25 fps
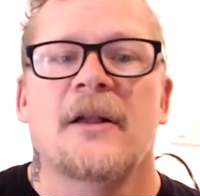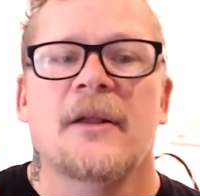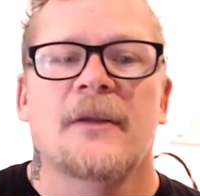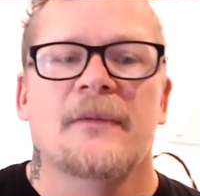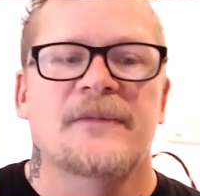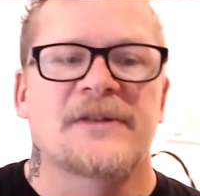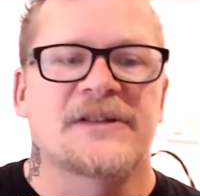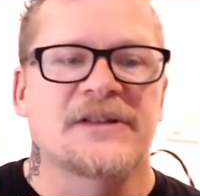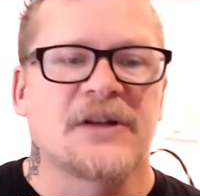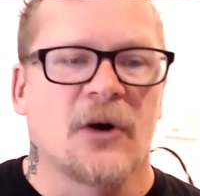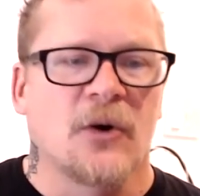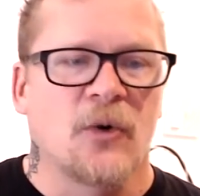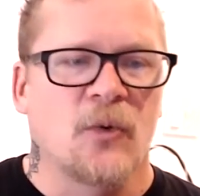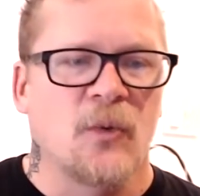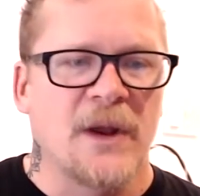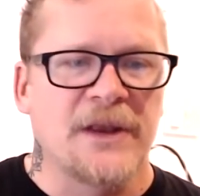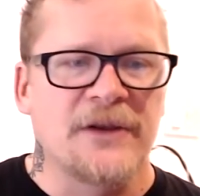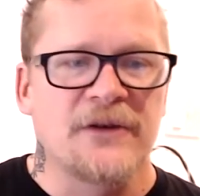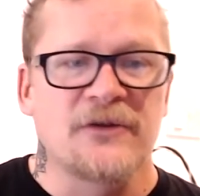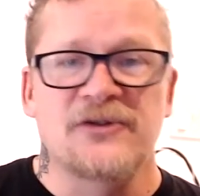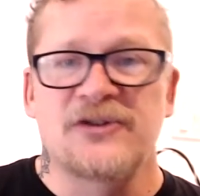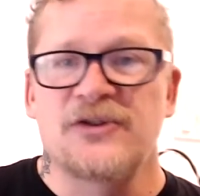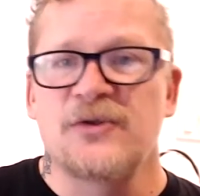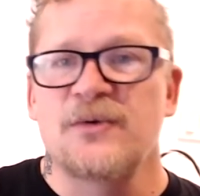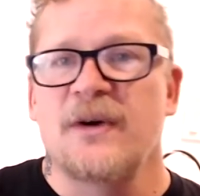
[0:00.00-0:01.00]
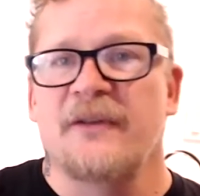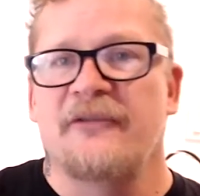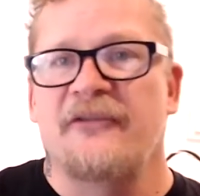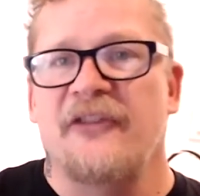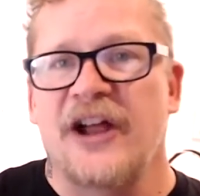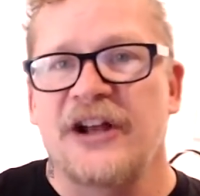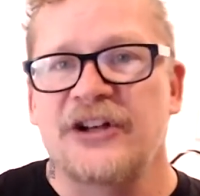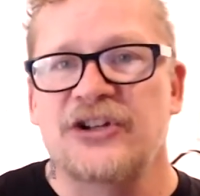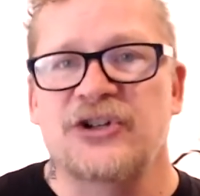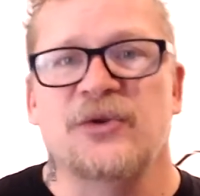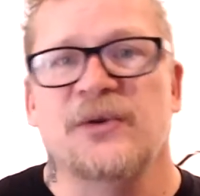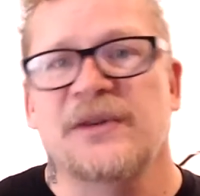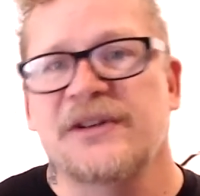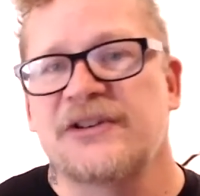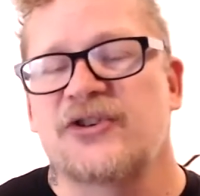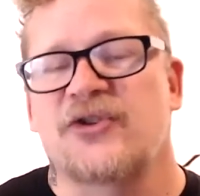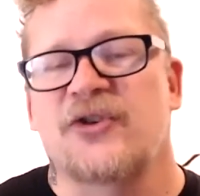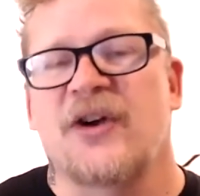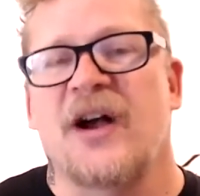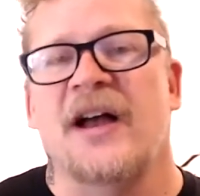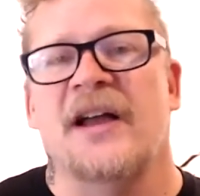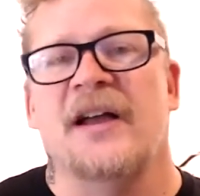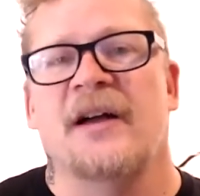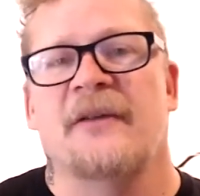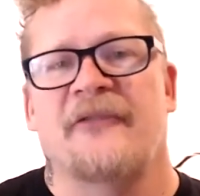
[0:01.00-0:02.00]
So when you do eventually
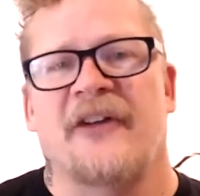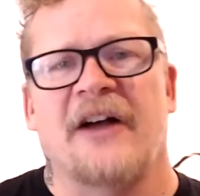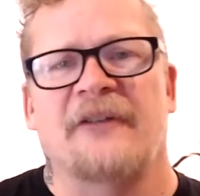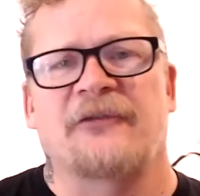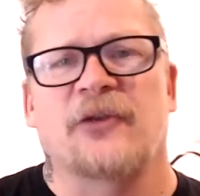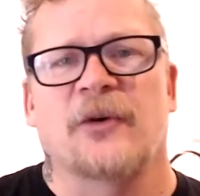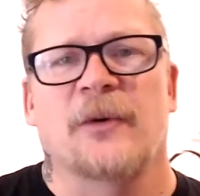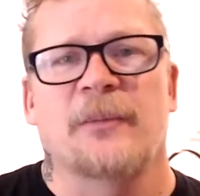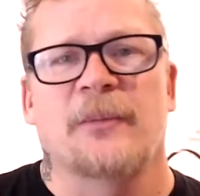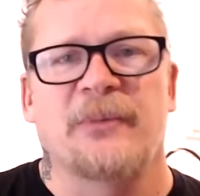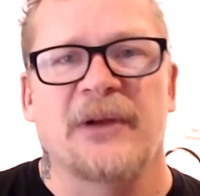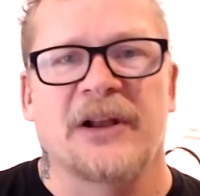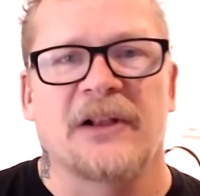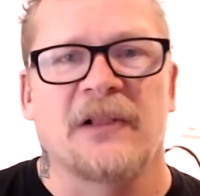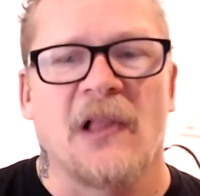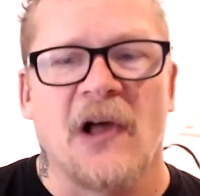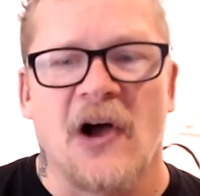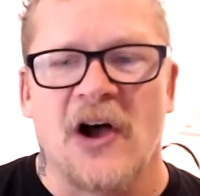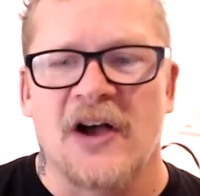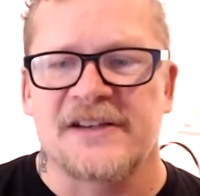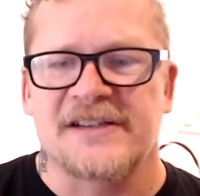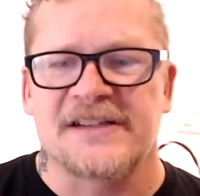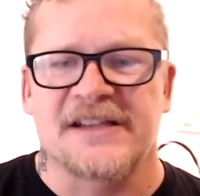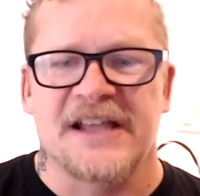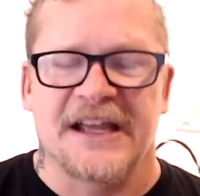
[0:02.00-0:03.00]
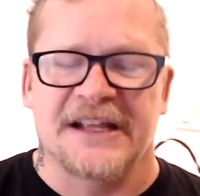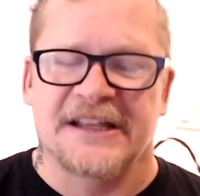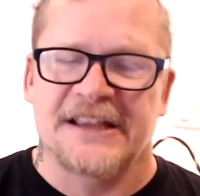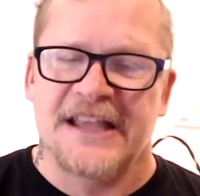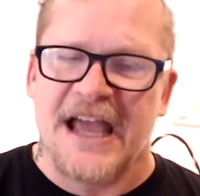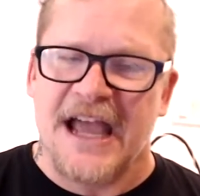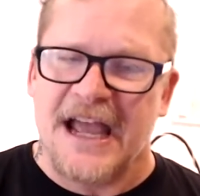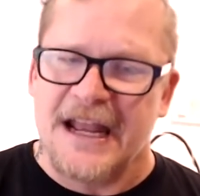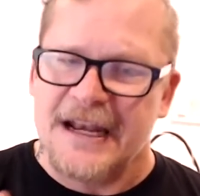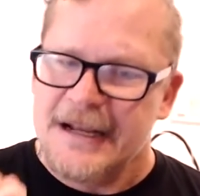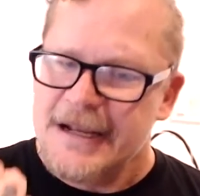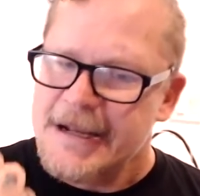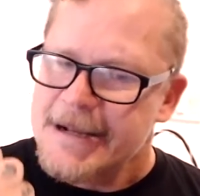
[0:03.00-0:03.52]
triumph after a big loss like that,